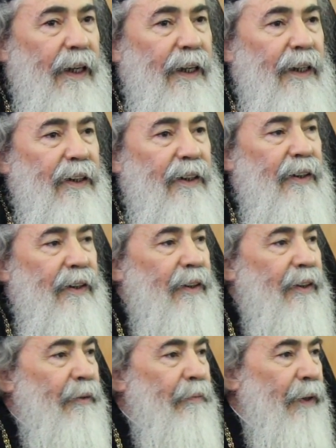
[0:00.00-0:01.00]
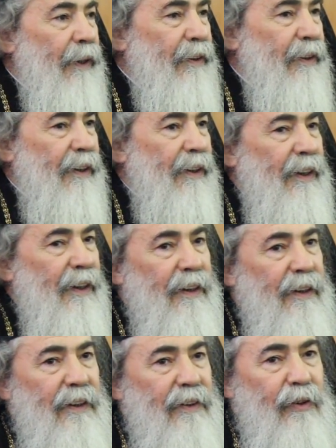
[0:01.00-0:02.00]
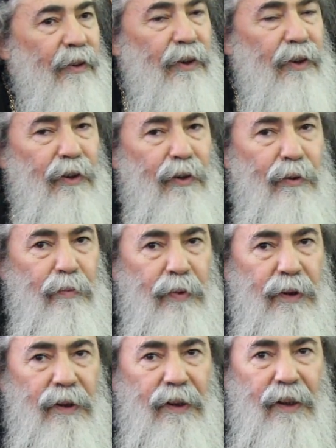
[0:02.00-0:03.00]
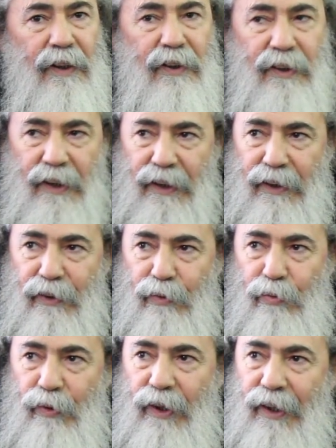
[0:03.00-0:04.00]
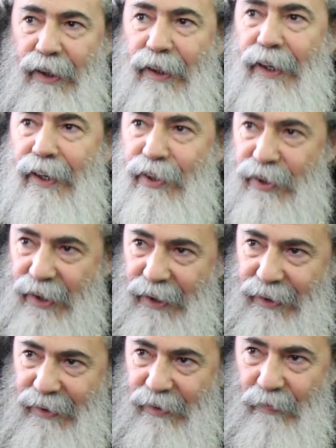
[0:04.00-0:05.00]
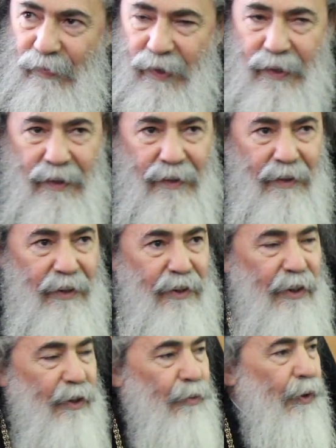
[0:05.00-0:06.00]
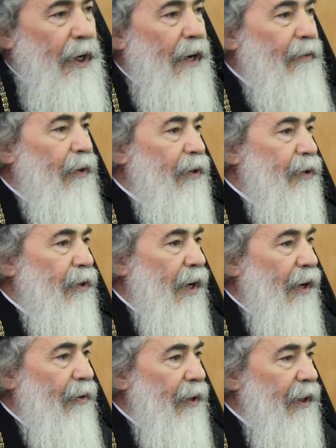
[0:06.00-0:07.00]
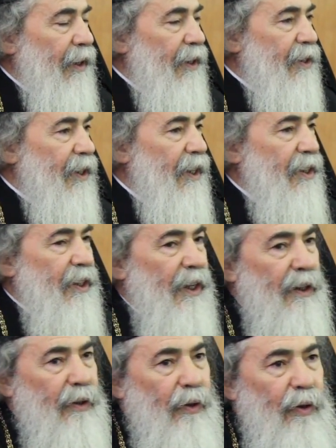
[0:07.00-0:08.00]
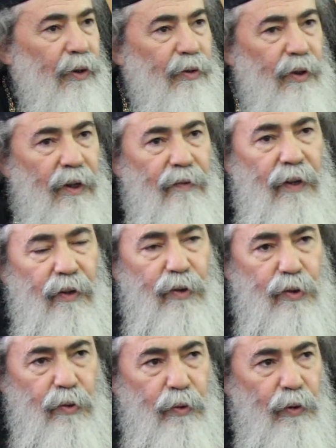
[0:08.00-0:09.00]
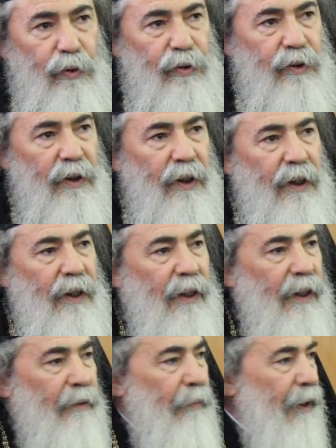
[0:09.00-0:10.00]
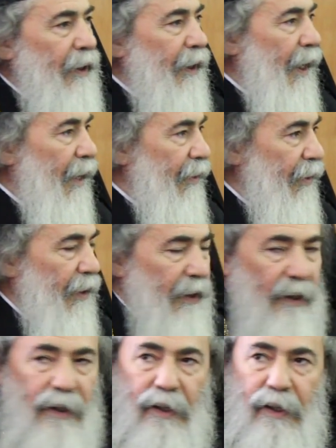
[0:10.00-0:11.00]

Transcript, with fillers: And the Patriarchate is considered to be a state within a state. This is, we have also our ecclesiastical courts, we have our schools, and many other uh,